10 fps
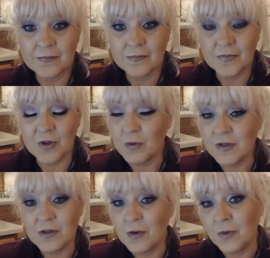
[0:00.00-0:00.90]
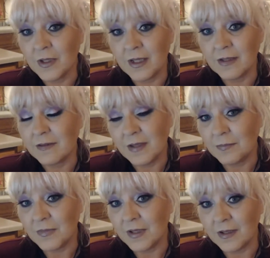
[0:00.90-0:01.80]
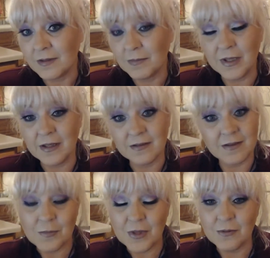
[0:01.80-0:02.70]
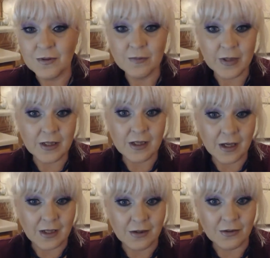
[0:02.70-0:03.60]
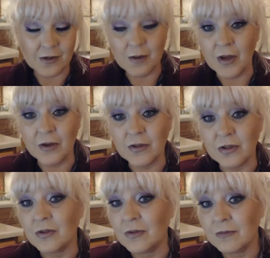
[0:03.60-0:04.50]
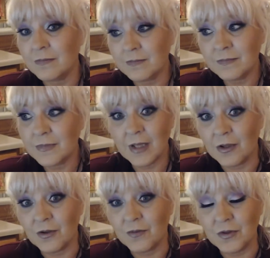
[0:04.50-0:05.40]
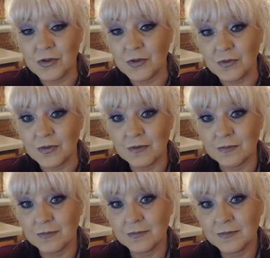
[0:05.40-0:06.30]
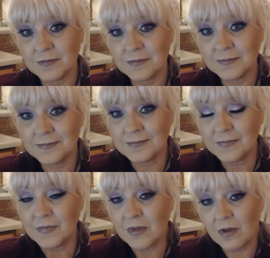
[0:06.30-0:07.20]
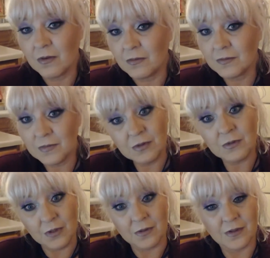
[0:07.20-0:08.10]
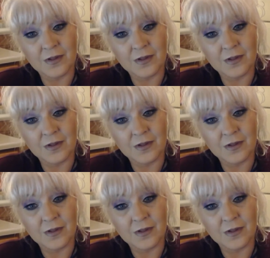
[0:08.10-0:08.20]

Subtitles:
There was no one that stepped in because somebody was picking on you about your color of your shoes. So you learned.